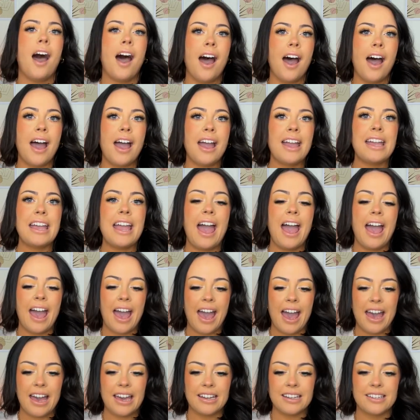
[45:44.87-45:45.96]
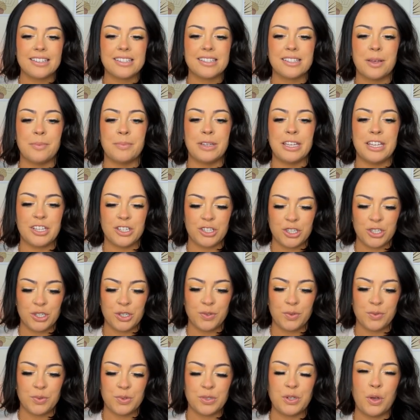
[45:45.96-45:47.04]
I had some
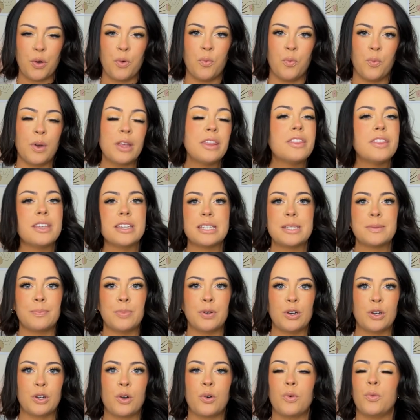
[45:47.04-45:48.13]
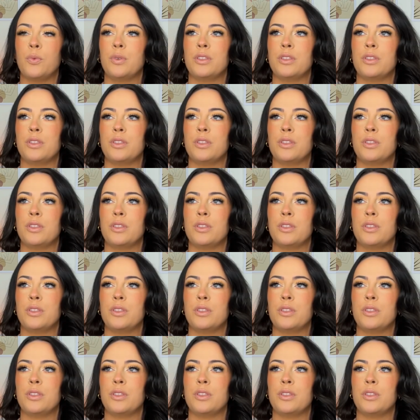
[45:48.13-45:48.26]
issues with this book,